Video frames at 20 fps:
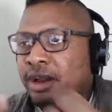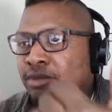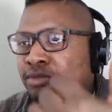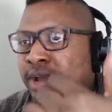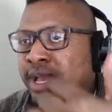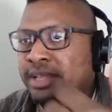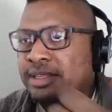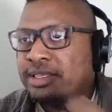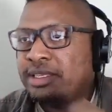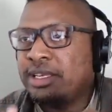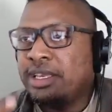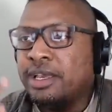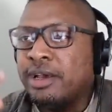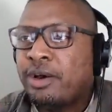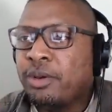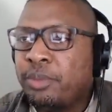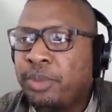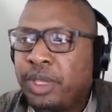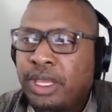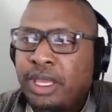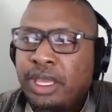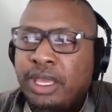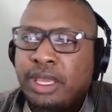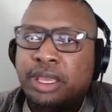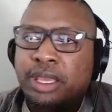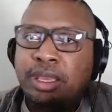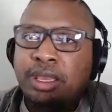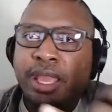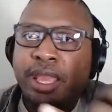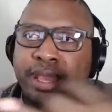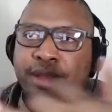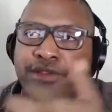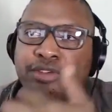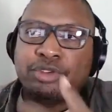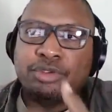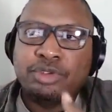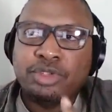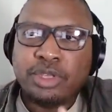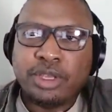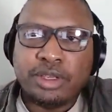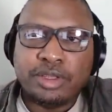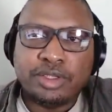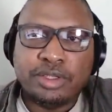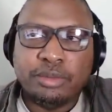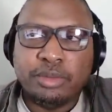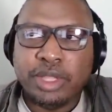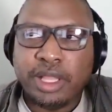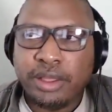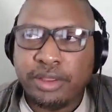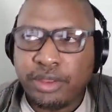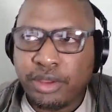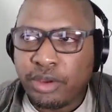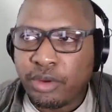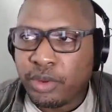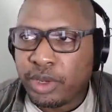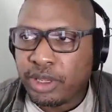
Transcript: Rancio P, Andrews Custom Leather.